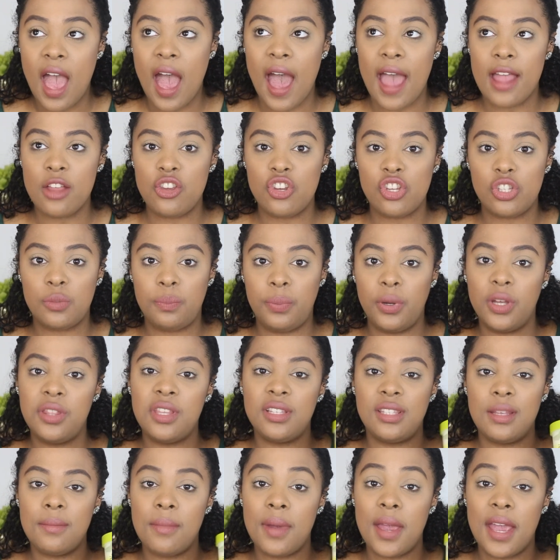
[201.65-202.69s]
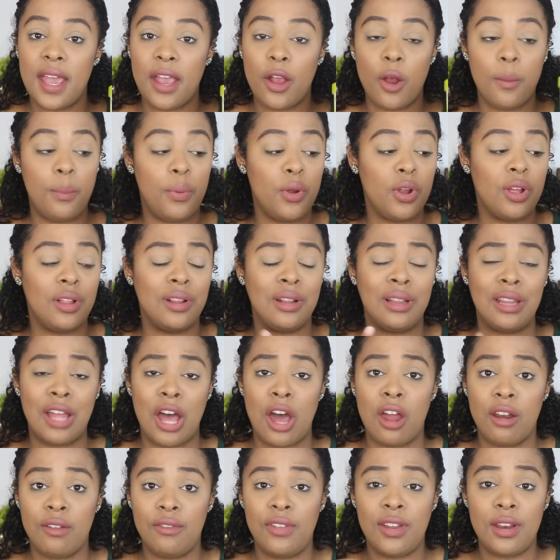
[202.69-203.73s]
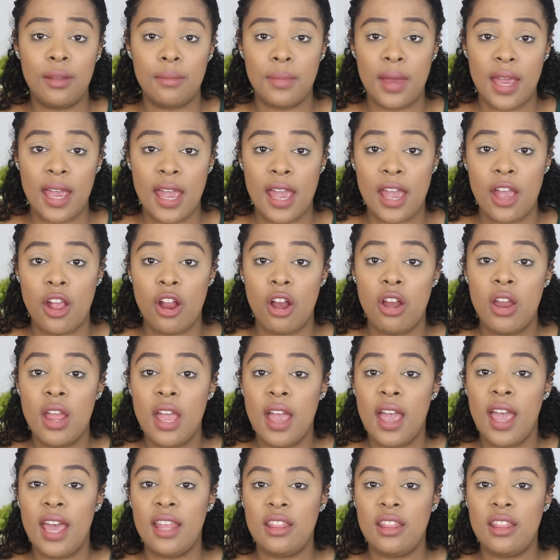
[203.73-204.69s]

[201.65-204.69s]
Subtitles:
I just put this in my hair, put a lot of it in my hair,